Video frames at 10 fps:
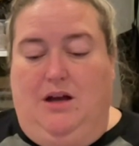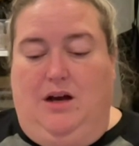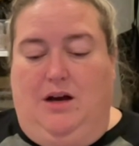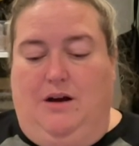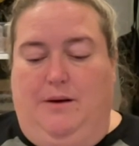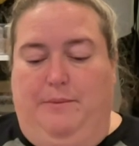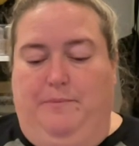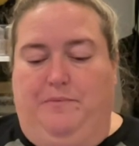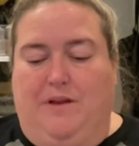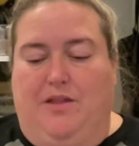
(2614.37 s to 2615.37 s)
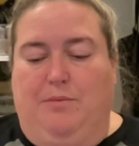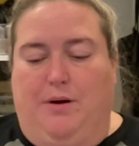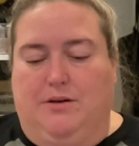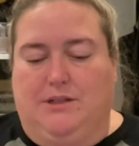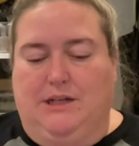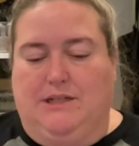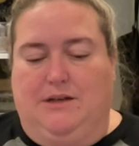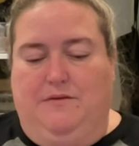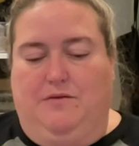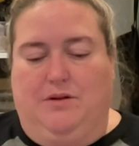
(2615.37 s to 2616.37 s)
And the person I did
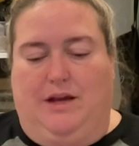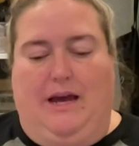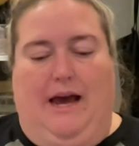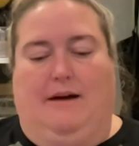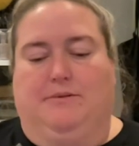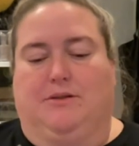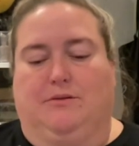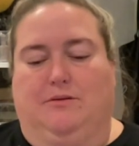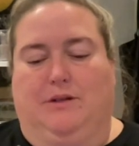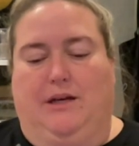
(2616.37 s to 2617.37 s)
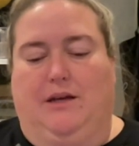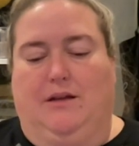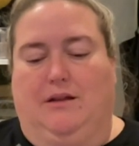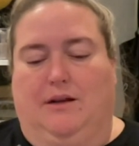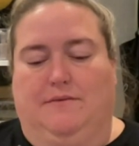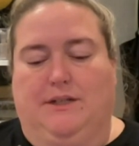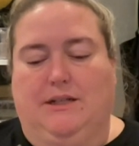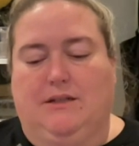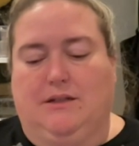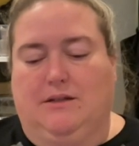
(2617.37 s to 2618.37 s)
it for, like, absolutely loved
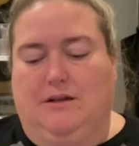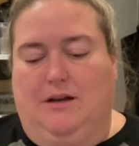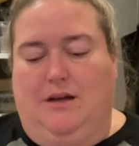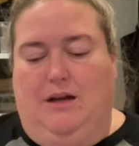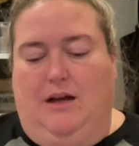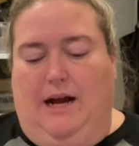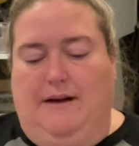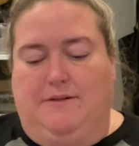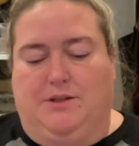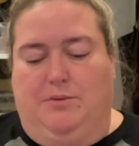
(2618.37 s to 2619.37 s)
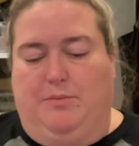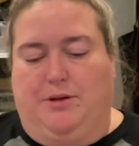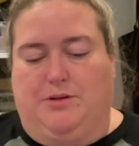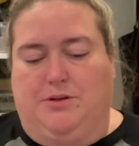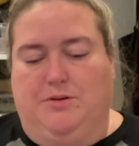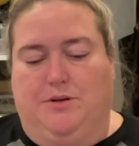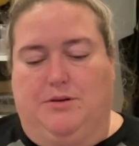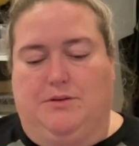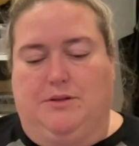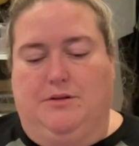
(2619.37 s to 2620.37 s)
it. I have so many pictures. Who
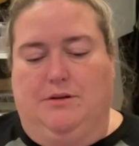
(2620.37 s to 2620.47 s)
knows?